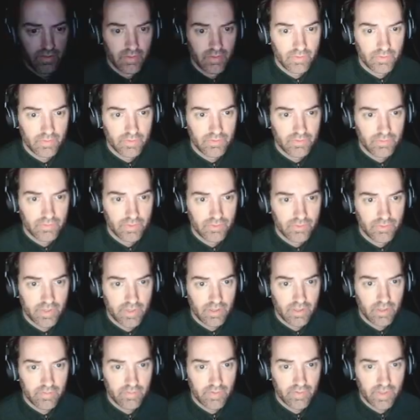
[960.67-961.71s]
we'll switch right
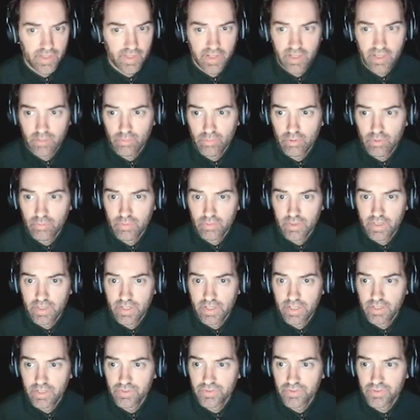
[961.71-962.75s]
over to Catapult
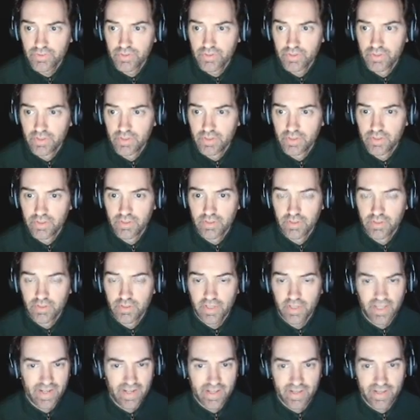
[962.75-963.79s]
Barrage.
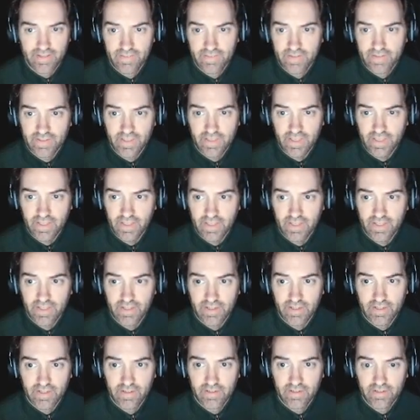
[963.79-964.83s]
And I got lucky and